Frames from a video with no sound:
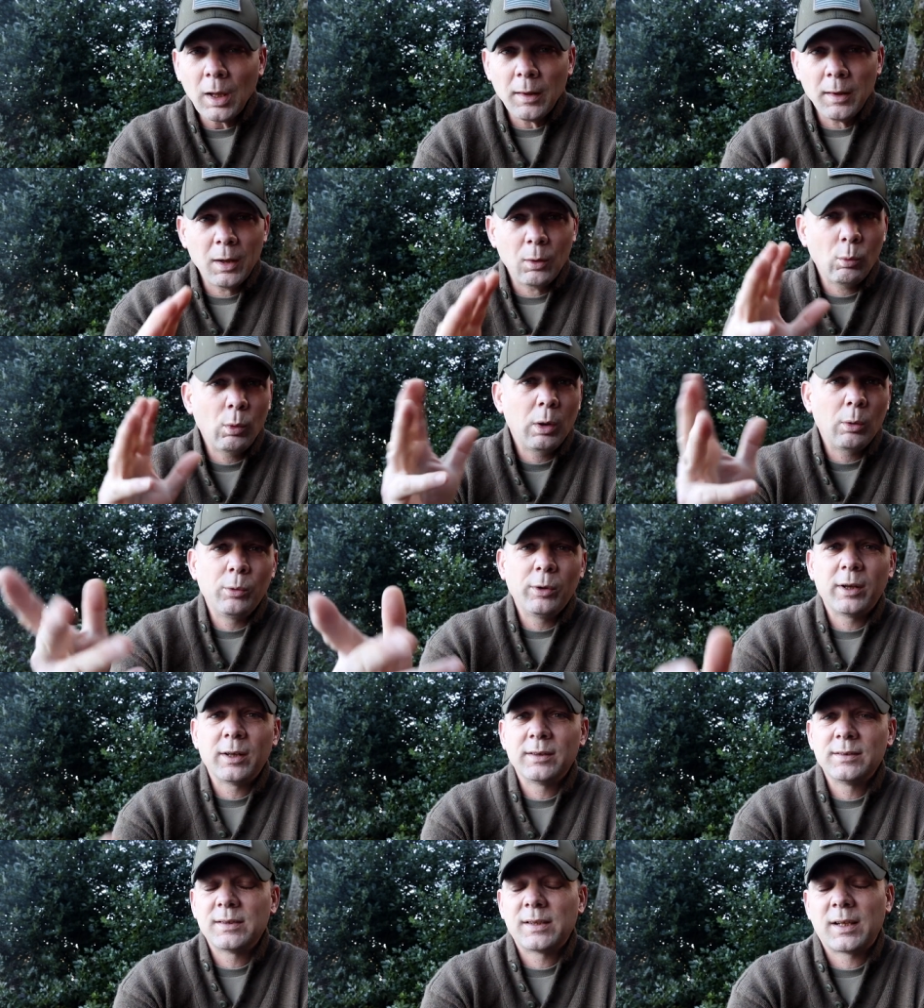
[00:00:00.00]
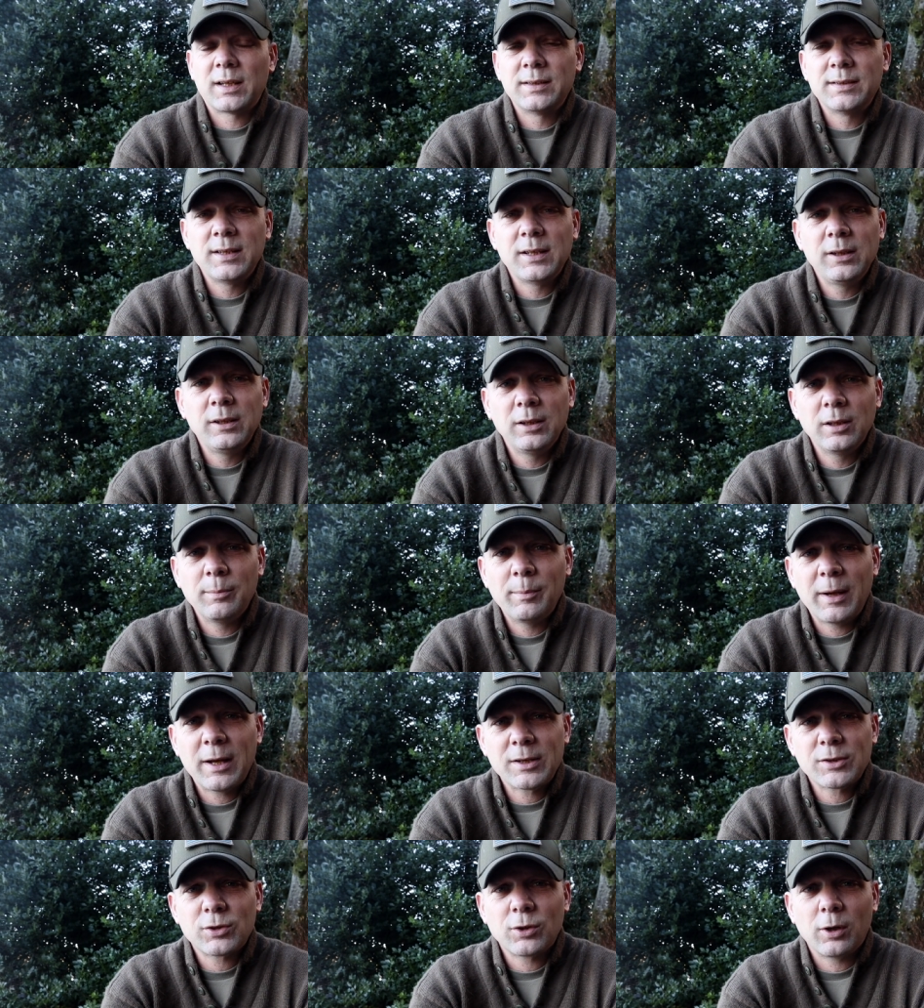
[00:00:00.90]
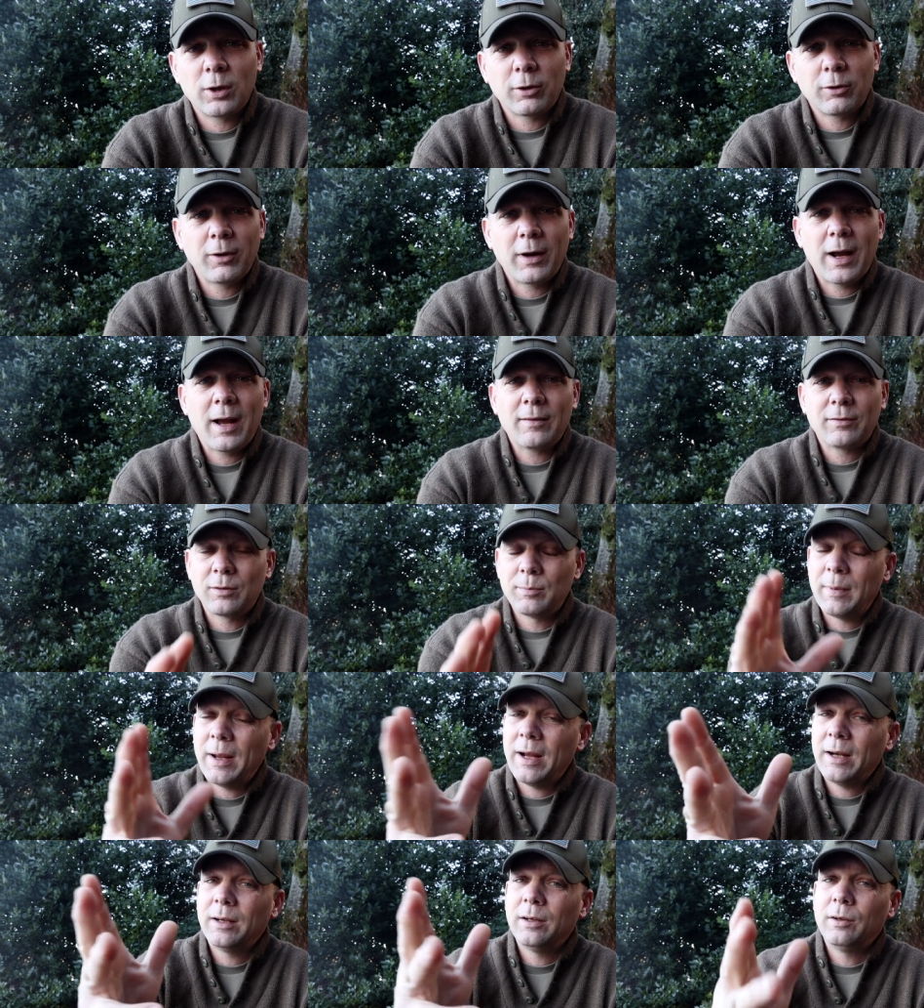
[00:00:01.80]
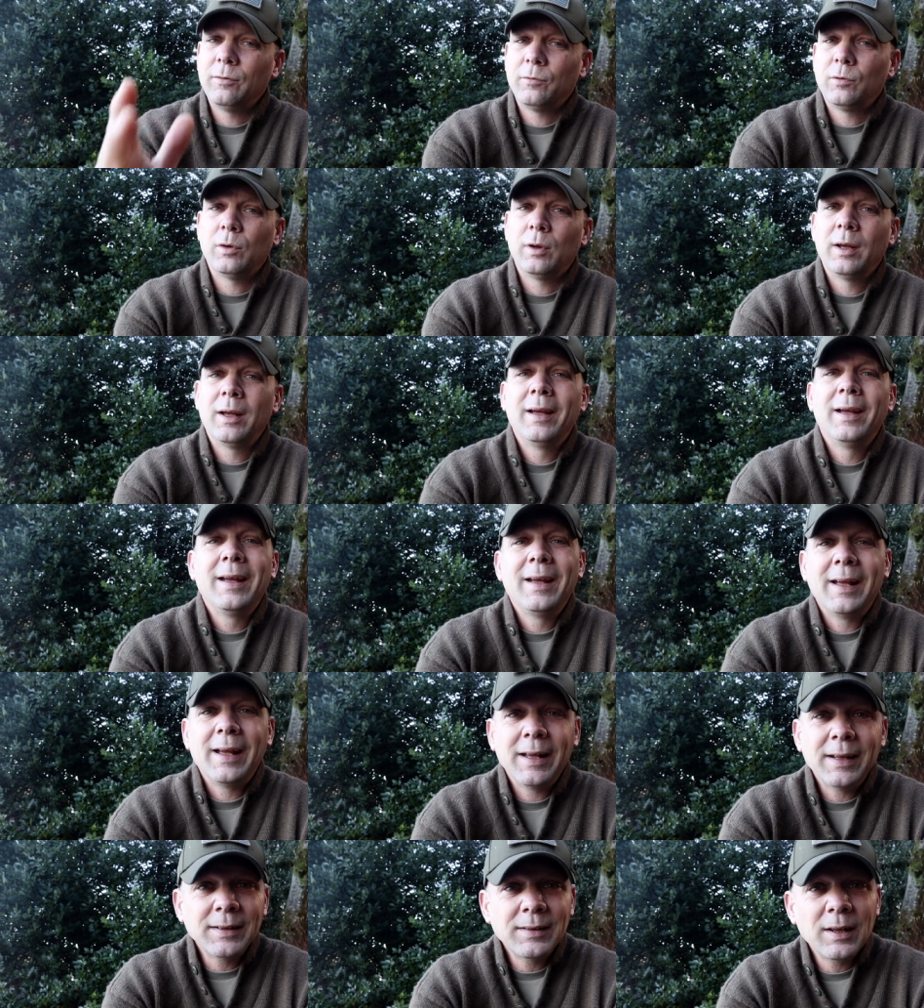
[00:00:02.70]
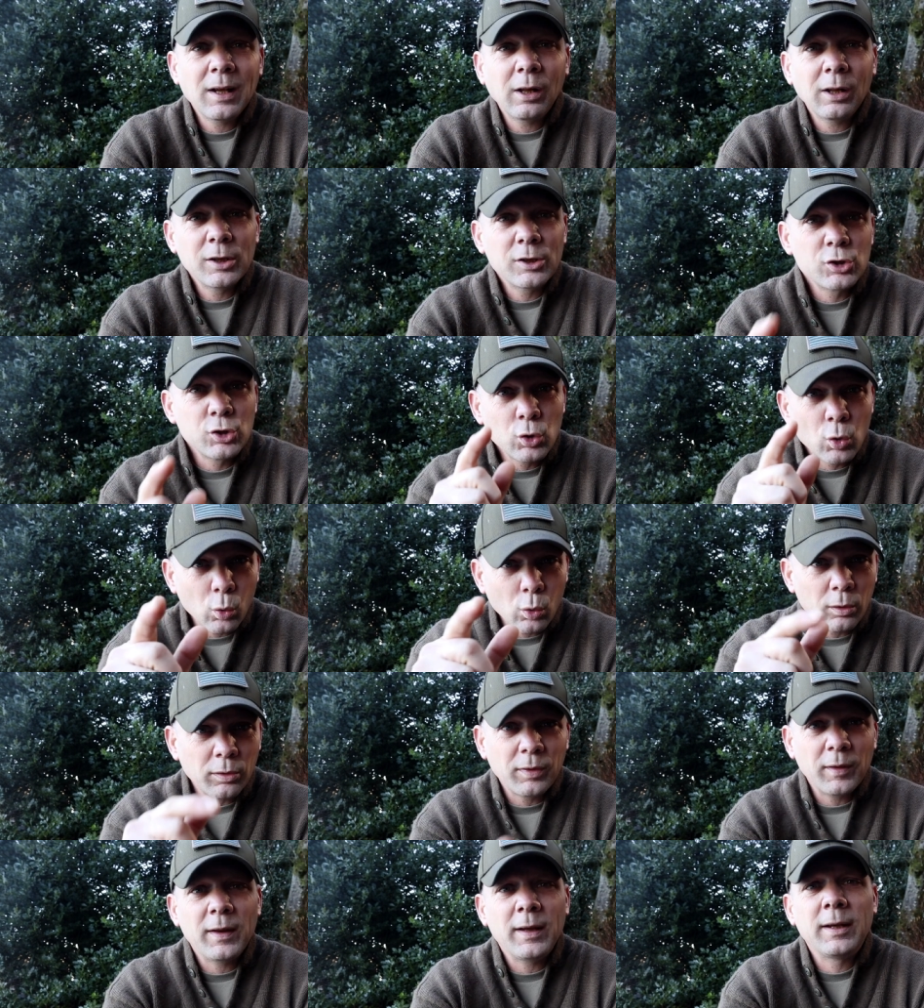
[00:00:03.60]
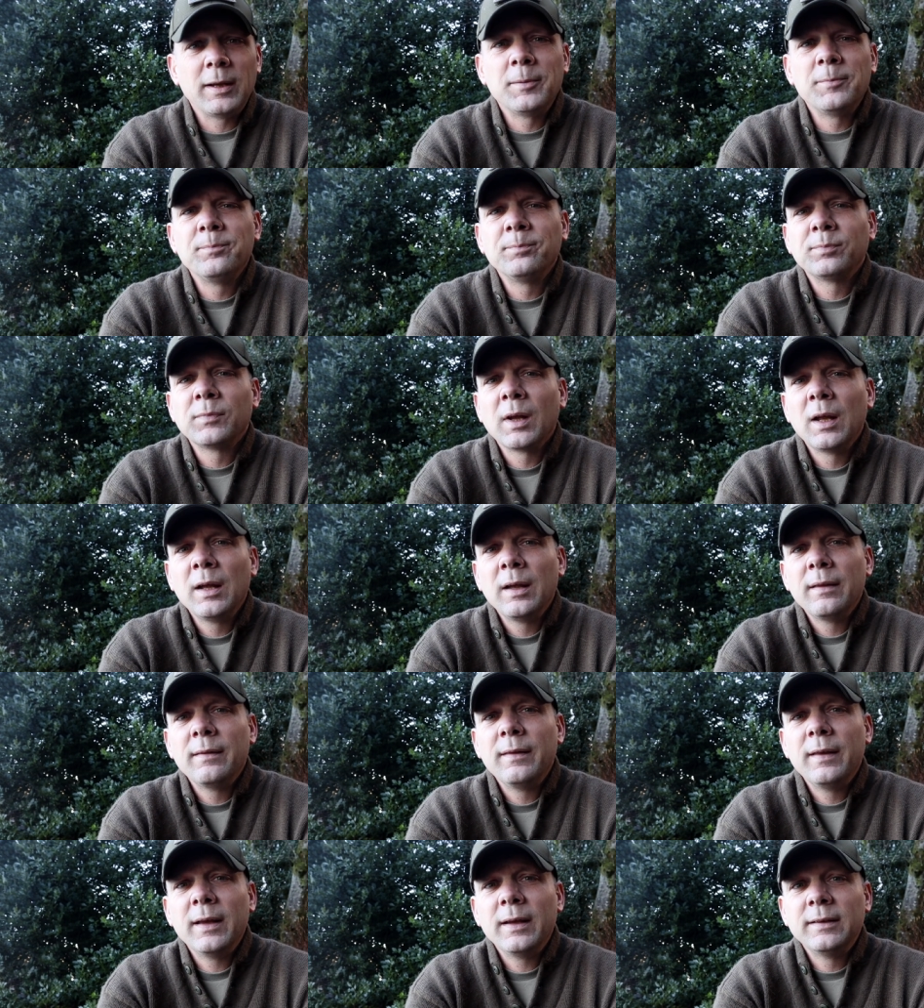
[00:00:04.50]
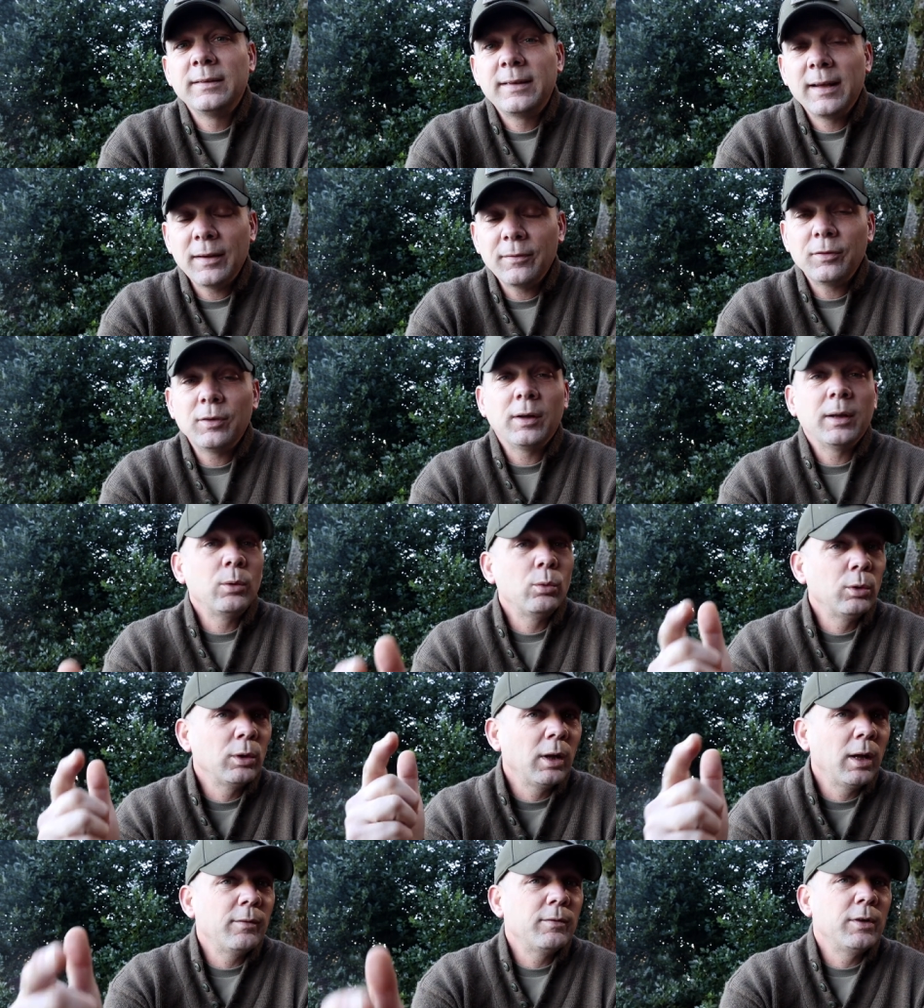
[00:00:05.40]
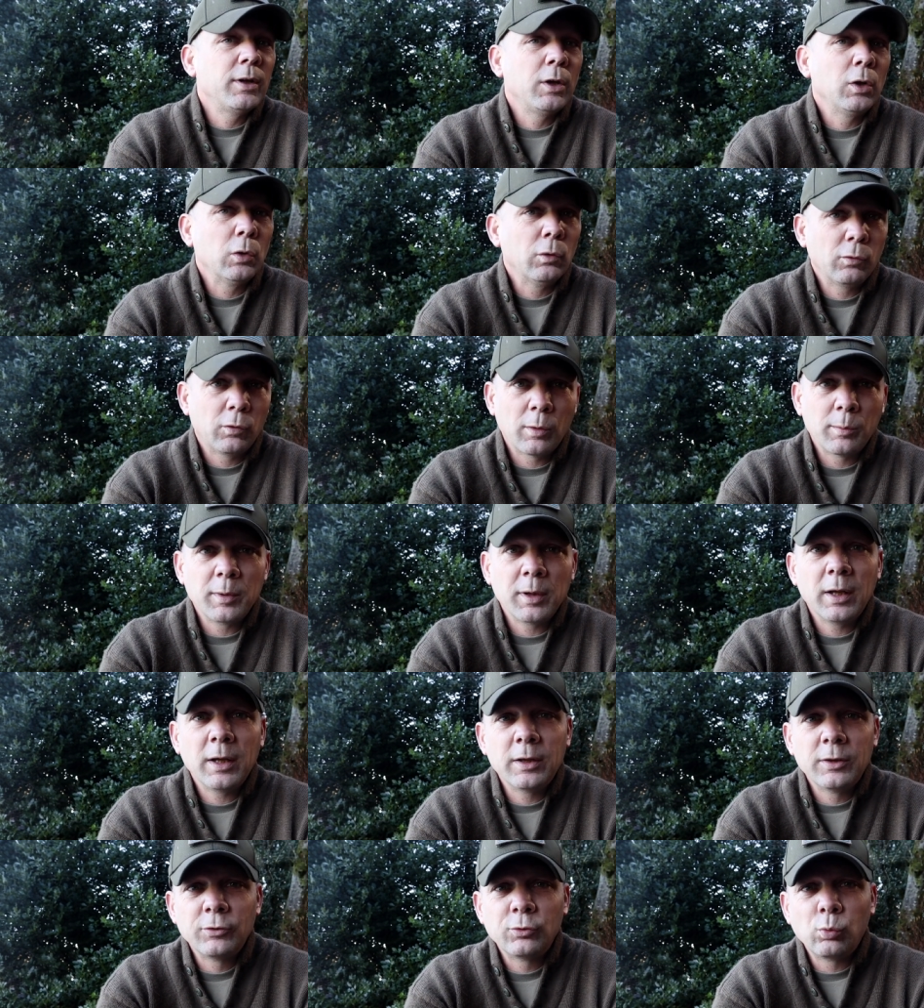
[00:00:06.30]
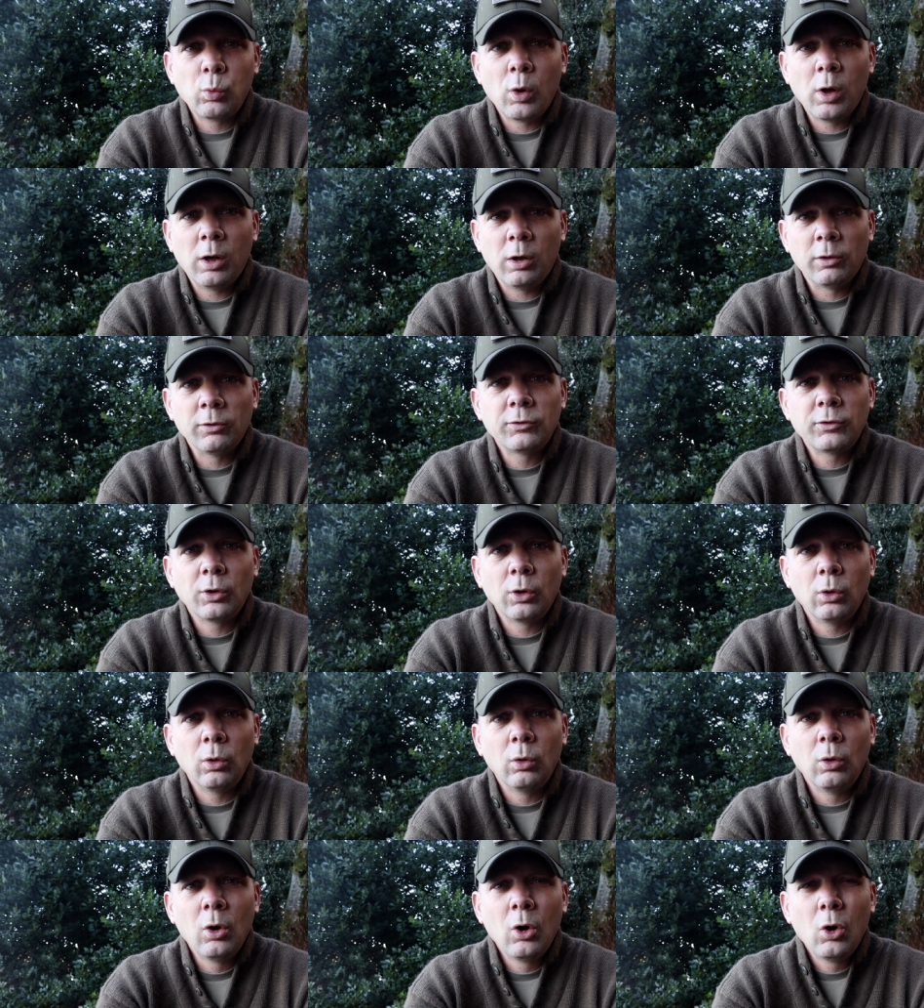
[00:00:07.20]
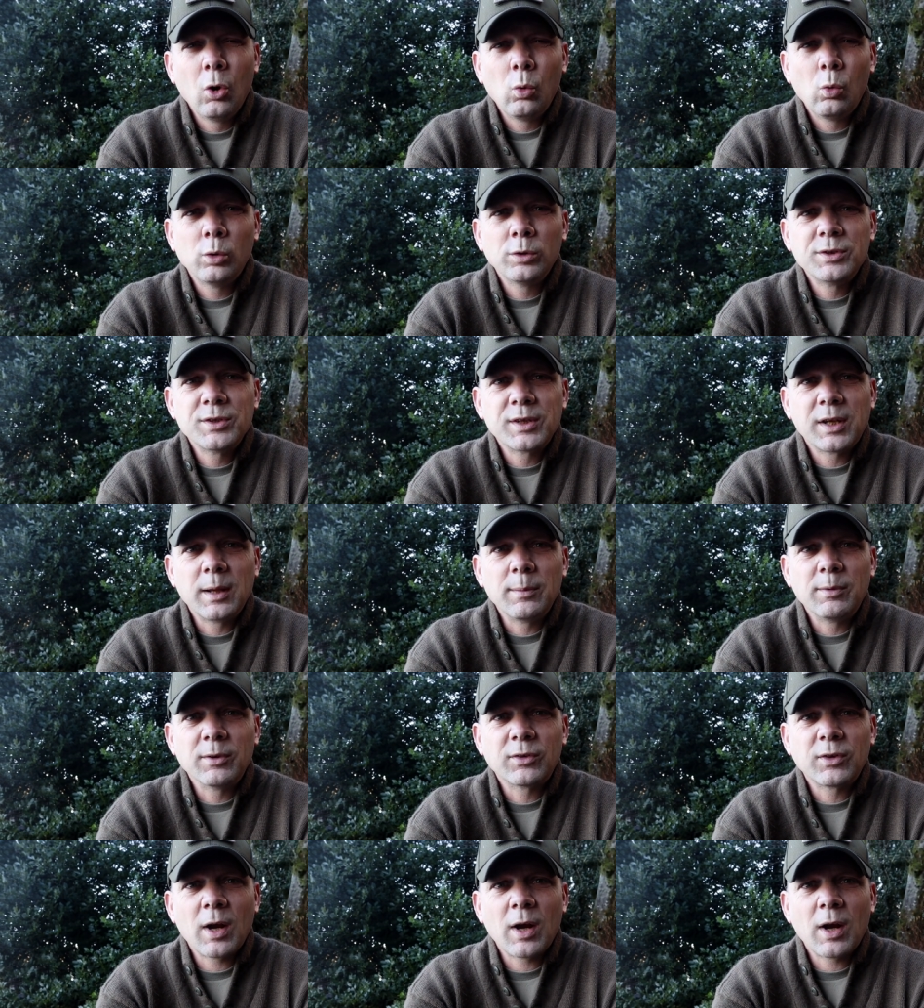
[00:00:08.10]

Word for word: That way we can continue to master our craft, man. And if Intel is your thing, then definitely would love to hear from you as well. So we'll just keep this